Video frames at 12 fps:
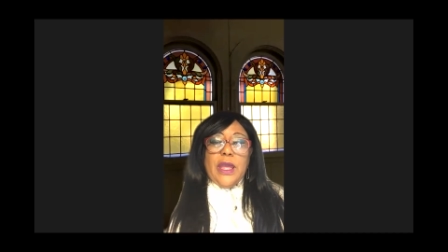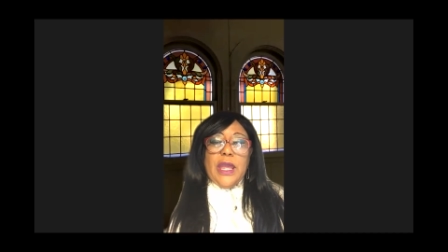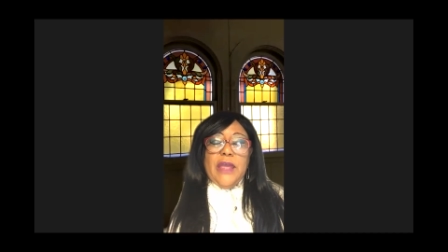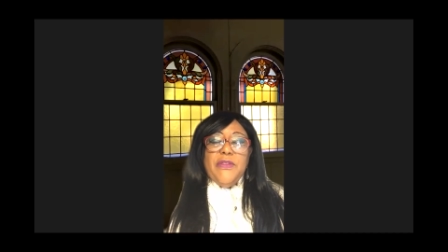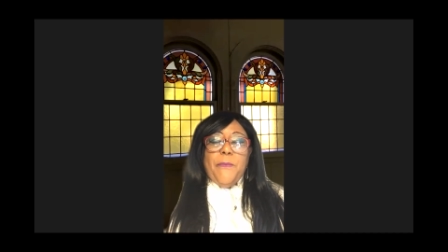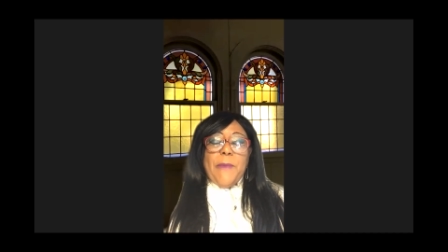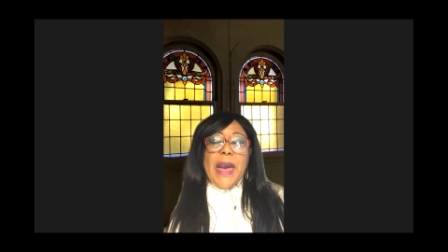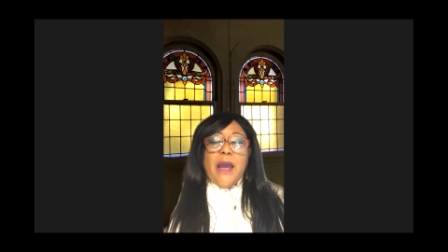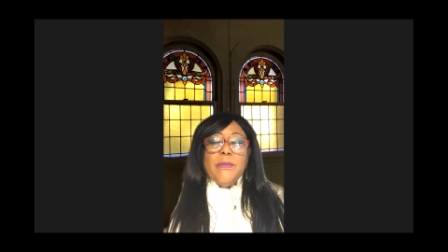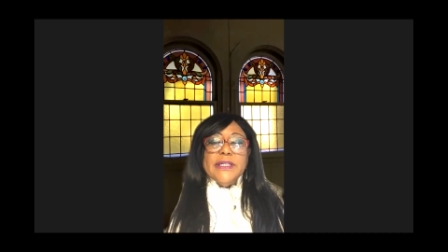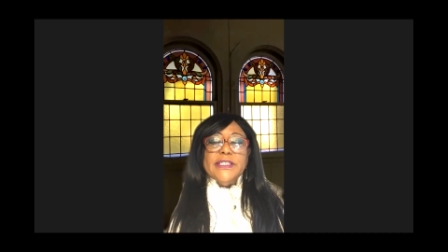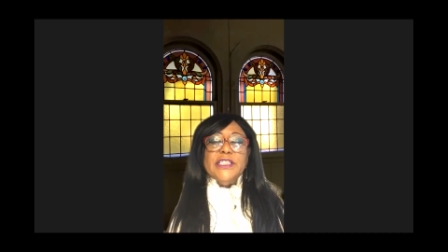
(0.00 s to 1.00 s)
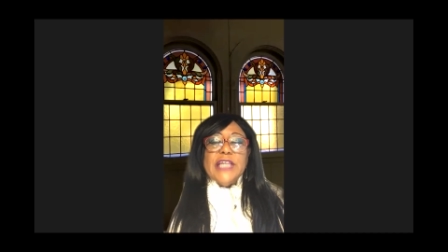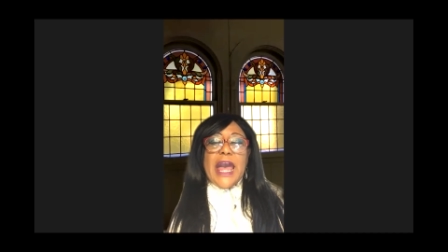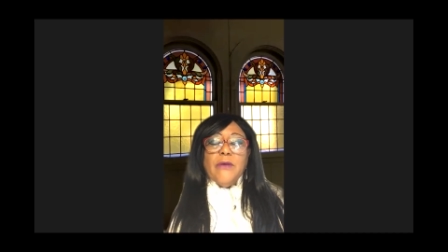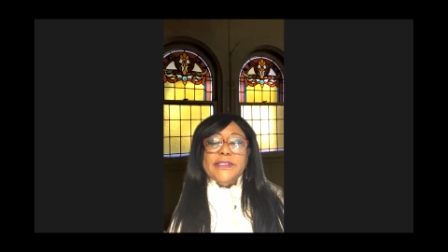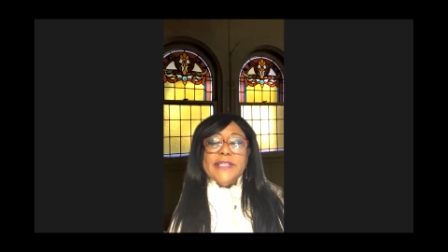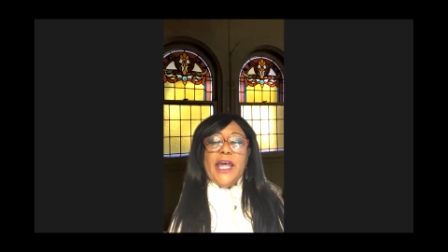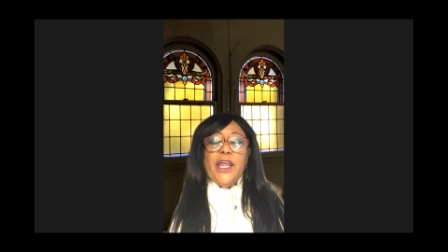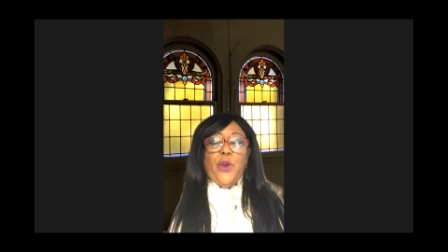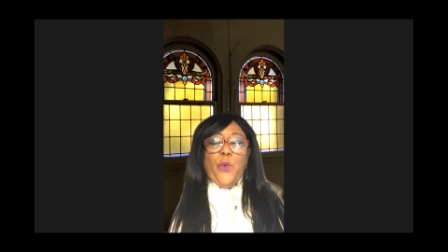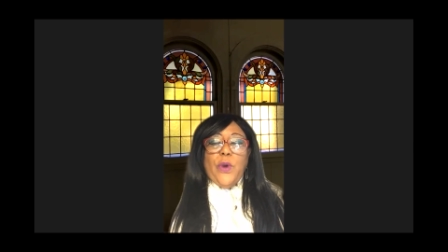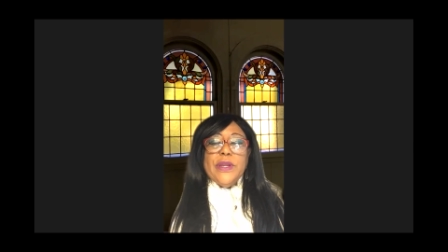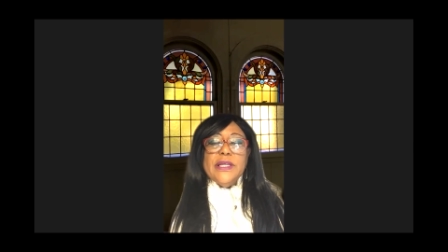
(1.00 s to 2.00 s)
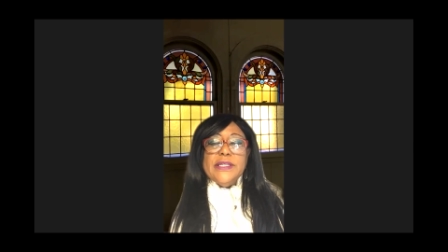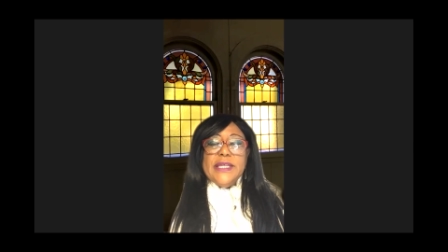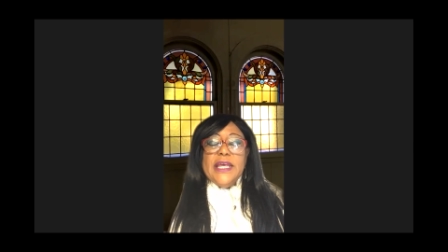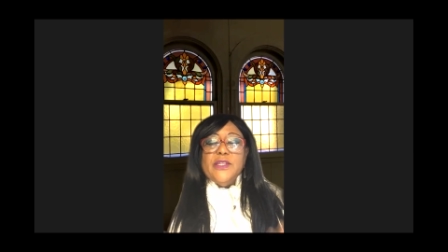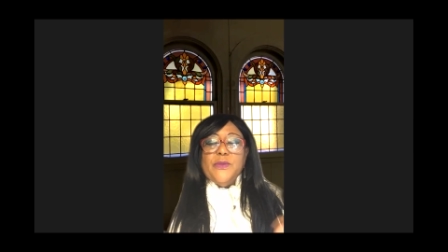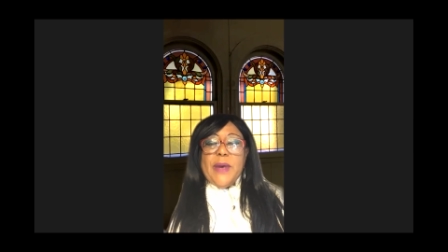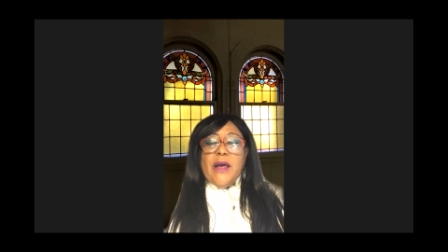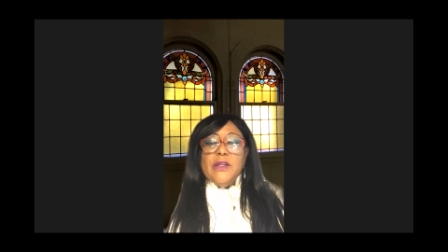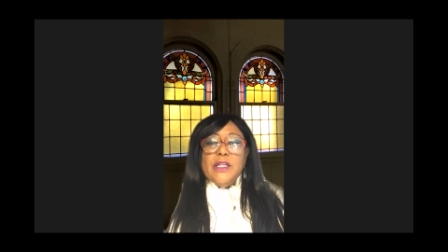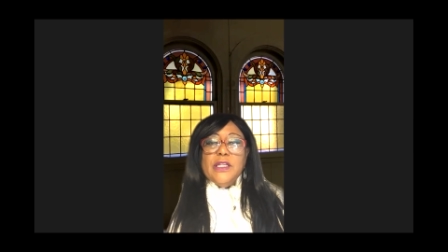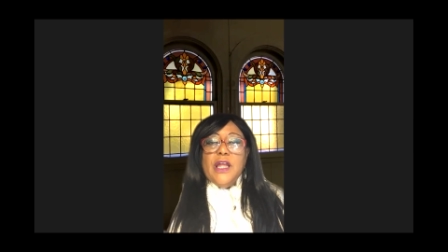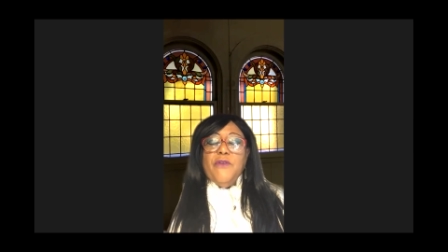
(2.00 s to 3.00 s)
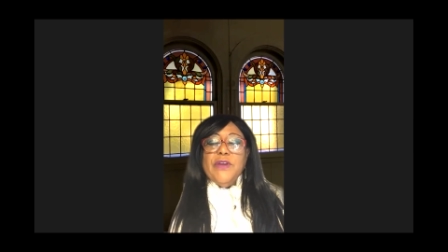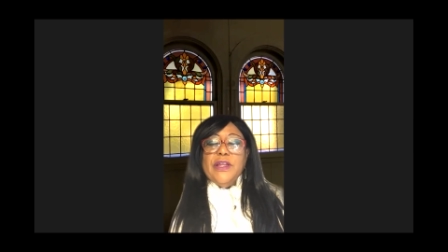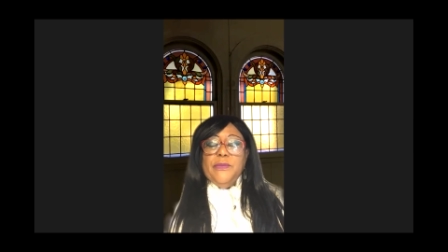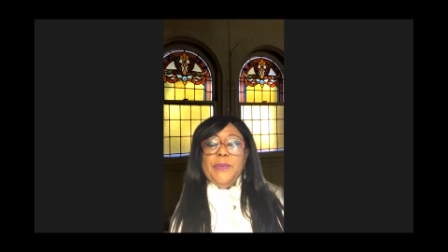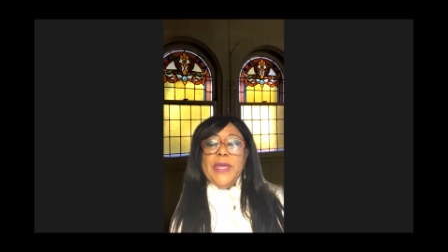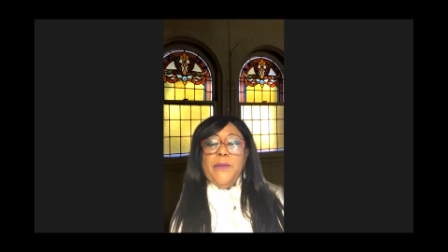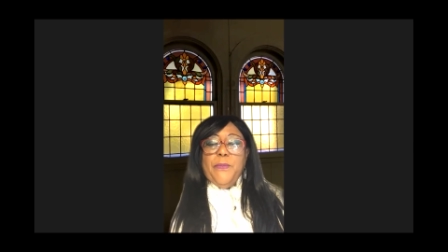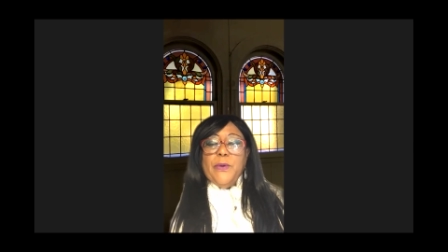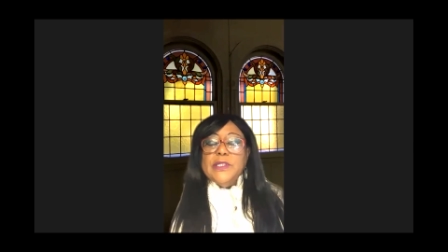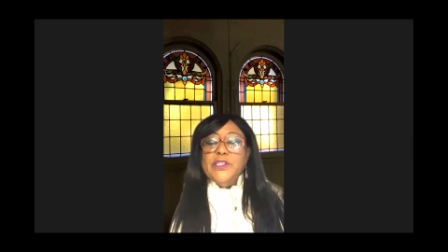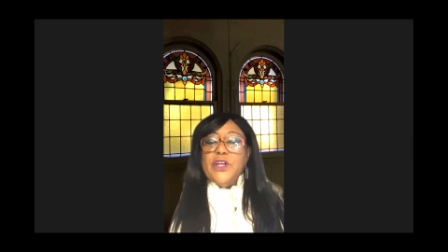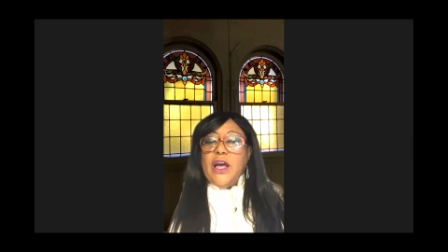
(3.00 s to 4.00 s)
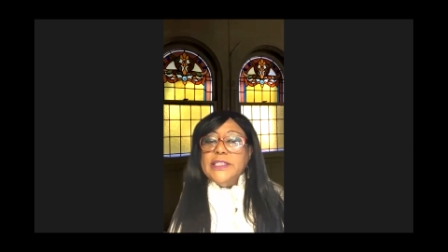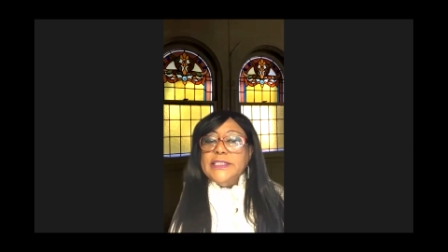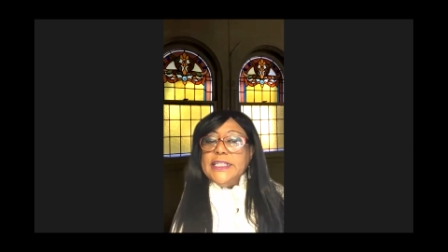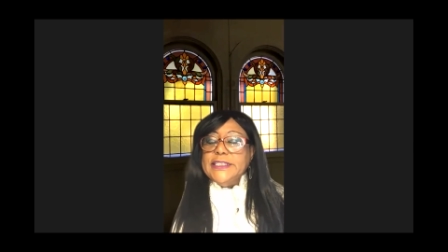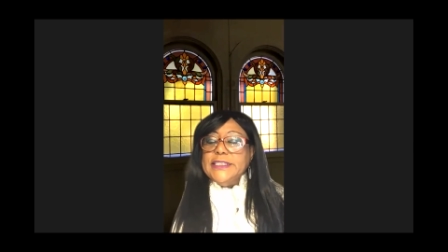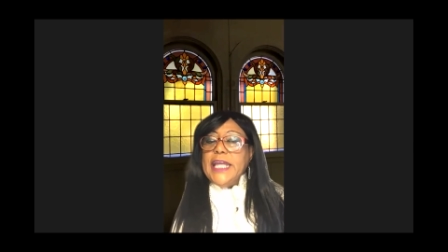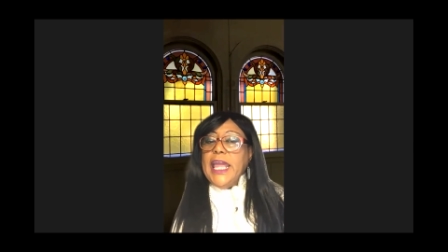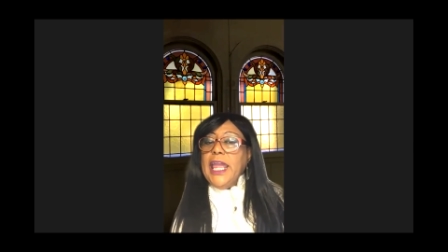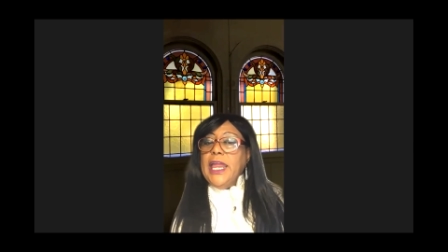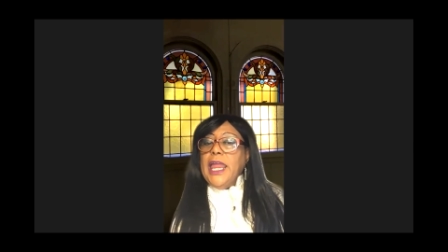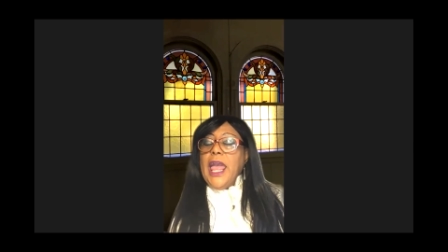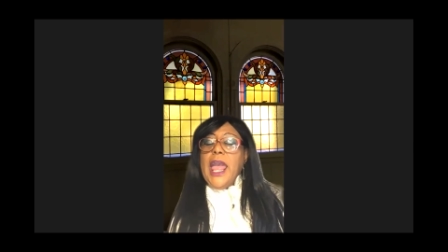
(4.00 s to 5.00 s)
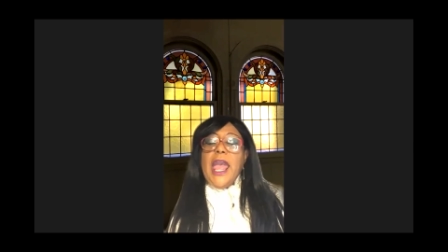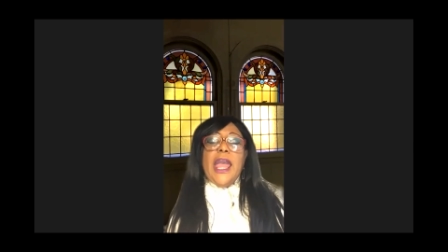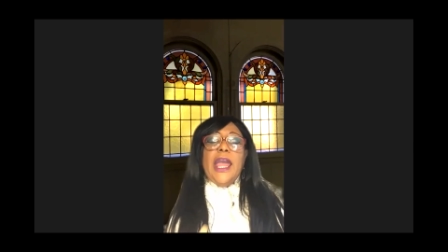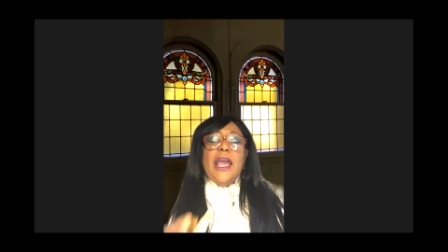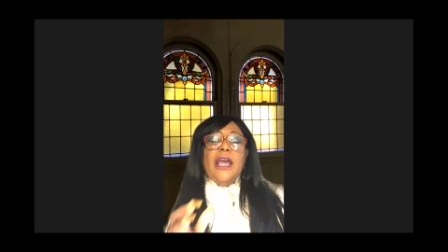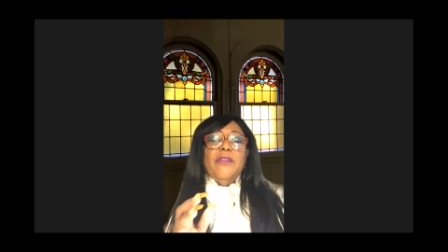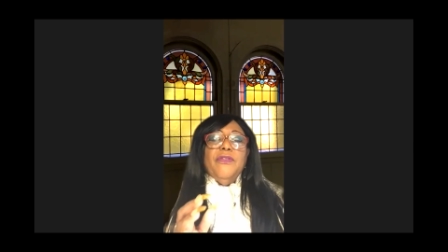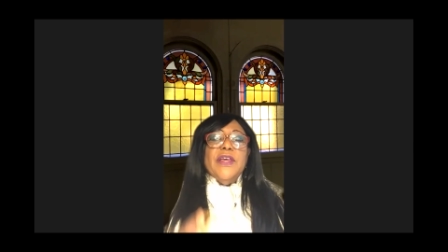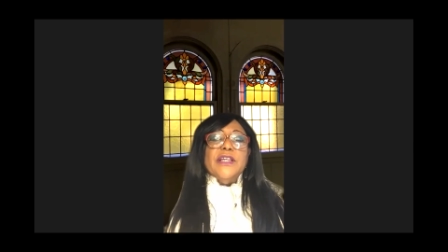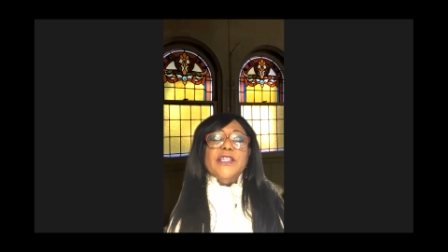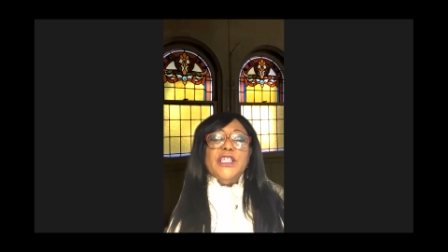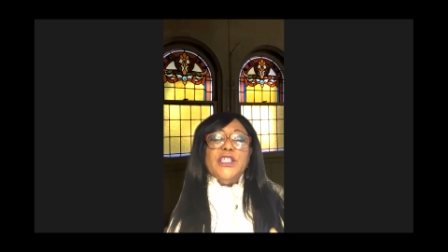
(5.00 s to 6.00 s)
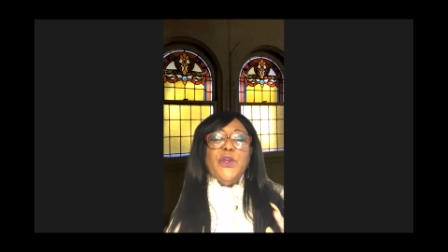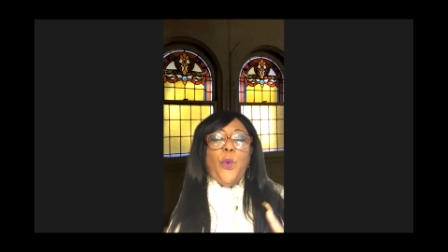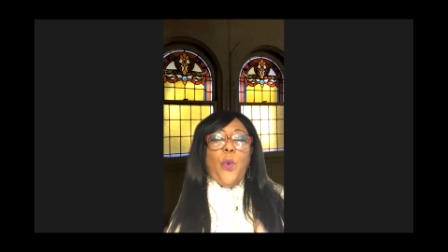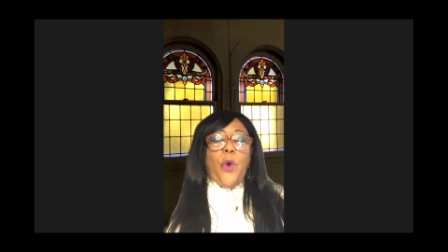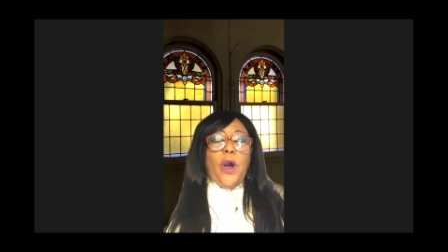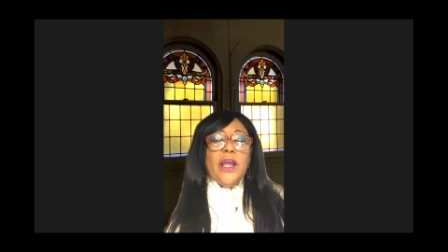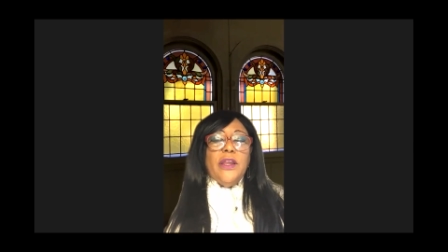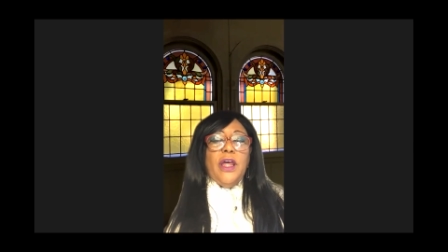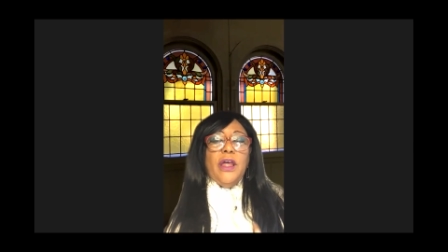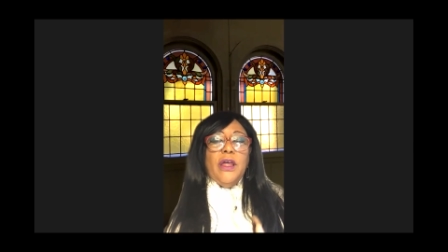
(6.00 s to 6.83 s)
in the Bible is outside of the one that says about loving people in John 16, this is the one